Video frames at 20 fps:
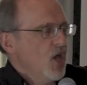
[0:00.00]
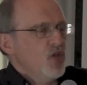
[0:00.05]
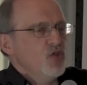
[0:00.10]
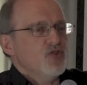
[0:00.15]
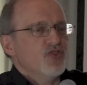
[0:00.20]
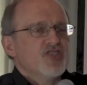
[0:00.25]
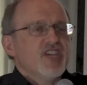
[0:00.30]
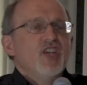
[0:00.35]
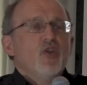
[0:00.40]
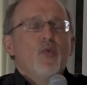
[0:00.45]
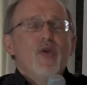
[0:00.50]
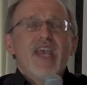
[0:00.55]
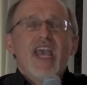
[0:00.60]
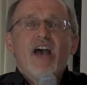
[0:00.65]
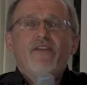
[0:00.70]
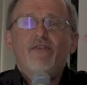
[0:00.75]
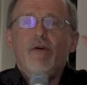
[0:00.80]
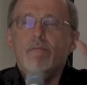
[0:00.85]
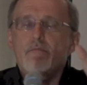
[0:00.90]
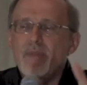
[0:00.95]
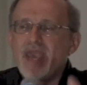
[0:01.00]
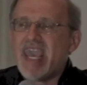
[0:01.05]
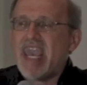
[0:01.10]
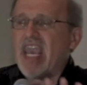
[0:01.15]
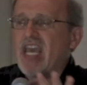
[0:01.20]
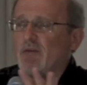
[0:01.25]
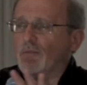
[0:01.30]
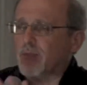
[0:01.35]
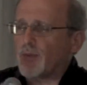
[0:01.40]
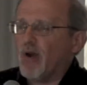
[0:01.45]
You see, we have a
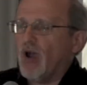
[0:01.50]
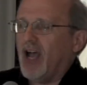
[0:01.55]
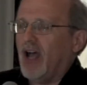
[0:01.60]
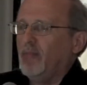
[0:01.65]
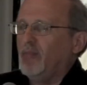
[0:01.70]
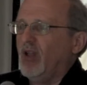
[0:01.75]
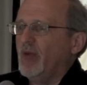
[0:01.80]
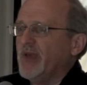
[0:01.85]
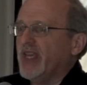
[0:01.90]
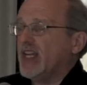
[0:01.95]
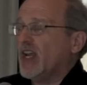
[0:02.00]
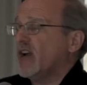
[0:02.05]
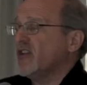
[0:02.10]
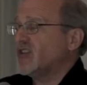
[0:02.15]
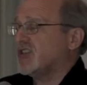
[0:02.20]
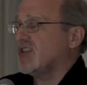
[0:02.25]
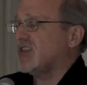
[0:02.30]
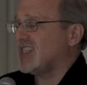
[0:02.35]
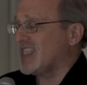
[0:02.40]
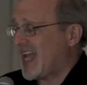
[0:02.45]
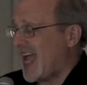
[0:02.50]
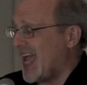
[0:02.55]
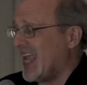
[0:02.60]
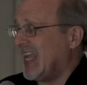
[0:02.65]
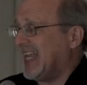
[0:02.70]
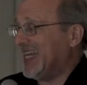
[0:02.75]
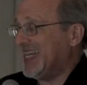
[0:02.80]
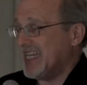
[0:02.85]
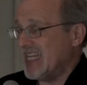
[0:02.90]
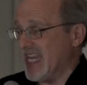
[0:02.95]
man problem in our
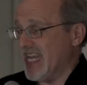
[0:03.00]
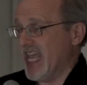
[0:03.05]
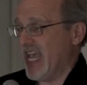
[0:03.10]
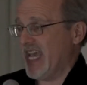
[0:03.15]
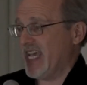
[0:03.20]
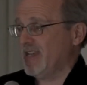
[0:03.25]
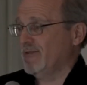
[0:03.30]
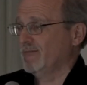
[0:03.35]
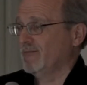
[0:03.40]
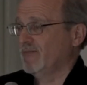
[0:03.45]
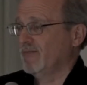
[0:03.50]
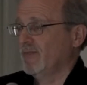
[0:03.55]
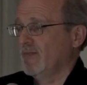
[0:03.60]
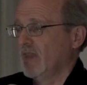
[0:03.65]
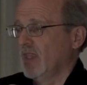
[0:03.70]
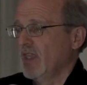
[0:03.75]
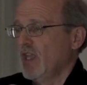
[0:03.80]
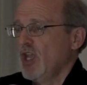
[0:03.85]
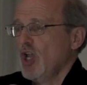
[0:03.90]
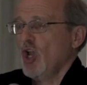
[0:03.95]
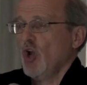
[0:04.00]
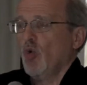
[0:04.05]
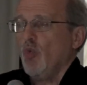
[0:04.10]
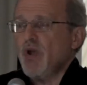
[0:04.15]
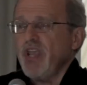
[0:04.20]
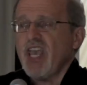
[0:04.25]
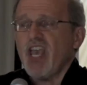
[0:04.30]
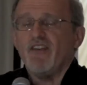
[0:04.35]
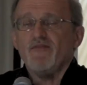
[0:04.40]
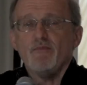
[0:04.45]
society today.
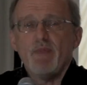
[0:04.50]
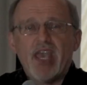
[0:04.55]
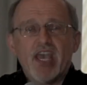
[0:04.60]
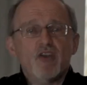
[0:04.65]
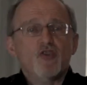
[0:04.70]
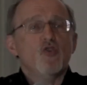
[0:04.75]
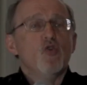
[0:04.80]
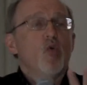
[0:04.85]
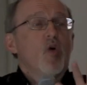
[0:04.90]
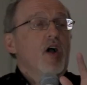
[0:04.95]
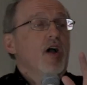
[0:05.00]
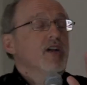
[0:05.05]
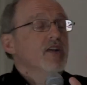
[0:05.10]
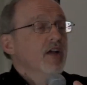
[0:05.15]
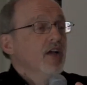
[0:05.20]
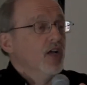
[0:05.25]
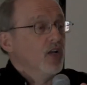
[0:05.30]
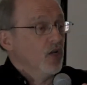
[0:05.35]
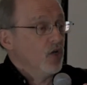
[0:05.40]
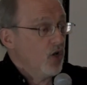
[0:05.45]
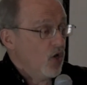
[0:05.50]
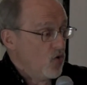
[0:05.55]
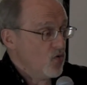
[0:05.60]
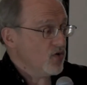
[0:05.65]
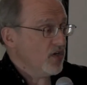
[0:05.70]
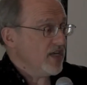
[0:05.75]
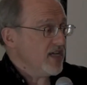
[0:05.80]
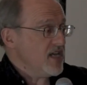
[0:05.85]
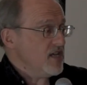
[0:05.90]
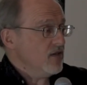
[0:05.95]
We have men who are
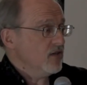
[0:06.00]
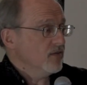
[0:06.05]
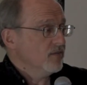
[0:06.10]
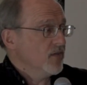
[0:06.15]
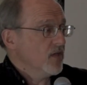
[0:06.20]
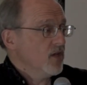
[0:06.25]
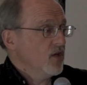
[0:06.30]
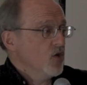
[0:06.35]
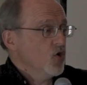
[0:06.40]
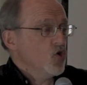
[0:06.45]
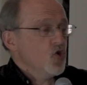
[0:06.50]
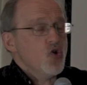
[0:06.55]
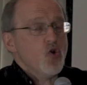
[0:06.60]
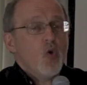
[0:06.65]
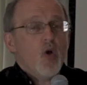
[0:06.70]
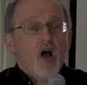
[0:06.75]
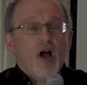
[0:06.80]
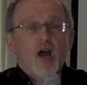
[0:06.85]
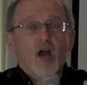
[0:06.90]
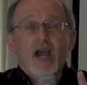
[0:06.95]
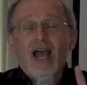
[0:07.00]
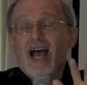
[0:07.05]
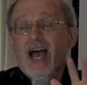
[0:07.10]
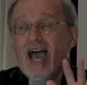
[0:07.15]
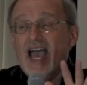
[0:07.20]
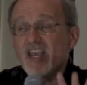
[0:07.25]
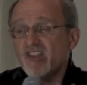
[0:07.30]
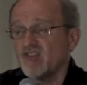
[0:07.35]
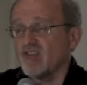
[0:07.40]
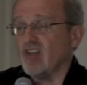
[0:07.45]
lonely, who are
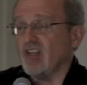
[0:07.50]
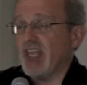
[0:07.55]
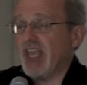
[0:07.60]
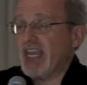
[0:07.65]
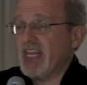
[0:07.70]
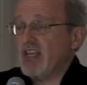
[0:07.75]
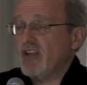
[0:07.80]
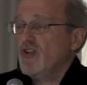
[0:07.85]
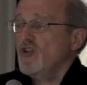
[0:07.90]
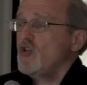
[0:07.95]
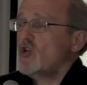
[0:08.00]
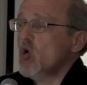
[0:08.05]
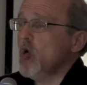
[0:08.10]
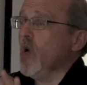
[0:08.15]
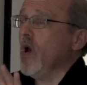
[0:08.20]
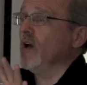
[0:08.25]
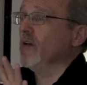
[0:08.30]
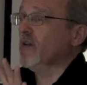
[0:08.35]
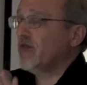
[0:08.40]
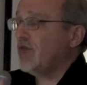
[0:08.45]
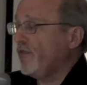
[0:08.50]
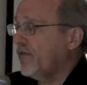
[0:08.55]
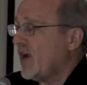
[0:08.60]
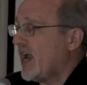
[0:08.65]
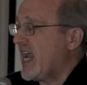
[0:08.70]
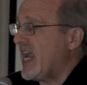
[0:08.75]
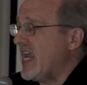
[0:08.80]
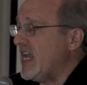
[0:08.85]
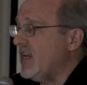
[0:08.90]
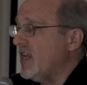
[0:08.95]
isolated, who are
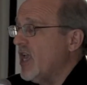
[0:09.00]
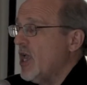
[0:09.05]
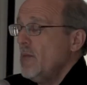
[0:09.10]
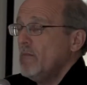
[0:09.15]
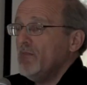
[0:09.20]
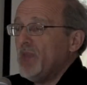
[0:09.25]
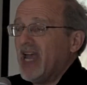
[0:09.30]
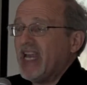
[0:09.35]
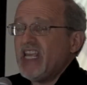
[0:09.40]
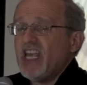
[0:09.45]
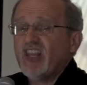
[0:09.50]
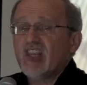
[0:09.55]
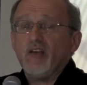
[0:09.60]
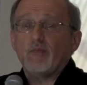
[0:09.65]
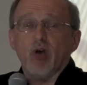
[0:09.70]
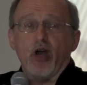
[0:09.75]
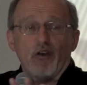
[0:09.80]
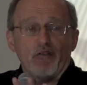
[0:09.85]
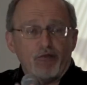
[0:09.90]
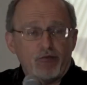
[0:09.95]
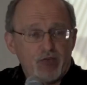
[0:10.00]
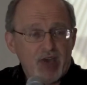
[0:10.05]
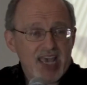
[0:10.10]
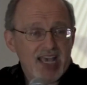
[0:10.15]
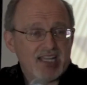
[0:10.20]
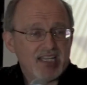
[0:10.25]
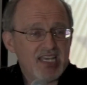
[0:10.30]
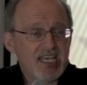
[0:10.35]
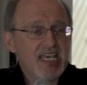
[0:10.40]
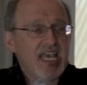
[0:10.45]
afraid. Many of them are
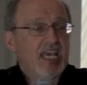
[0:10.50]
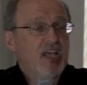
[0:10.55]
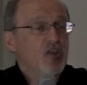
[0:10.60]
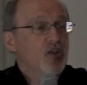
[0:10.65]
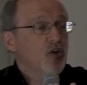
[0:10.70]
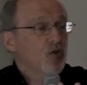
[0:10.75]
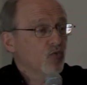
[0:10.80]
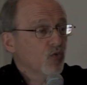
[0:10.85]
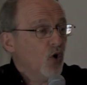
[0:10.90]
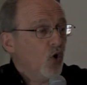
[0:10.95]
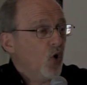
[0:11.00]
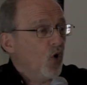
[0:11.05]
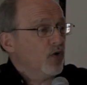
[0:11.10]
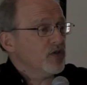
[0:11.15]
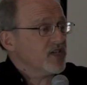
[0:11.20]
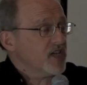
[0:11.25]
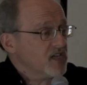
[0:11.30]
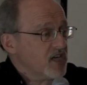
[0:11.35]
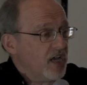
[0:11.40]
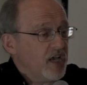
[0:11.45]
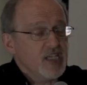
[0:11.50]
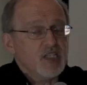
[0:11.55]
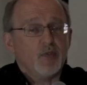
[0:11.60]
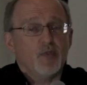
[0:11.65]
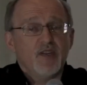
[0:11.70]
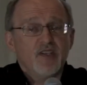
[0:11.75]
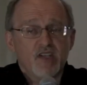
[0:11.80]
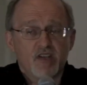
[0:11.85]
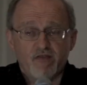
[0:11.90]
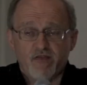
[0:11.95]
failing in their roles as
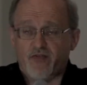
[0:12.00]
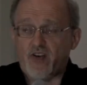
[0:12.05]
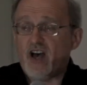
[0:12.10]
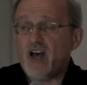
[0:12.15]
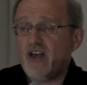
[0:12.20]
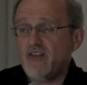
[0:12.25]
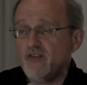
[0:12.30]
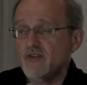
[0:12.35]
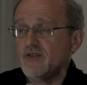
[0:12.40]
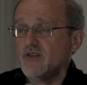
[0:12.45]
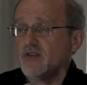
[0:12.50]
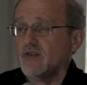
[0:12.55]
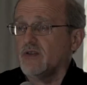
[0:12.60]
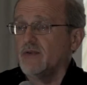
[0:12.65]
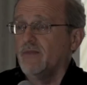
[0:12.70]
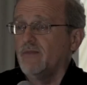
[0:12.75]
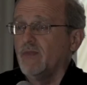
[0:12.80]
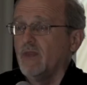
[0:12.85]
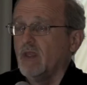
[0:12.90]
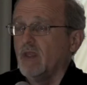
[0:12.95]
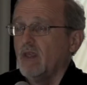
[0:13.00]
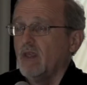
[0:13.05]
husbands and fathers.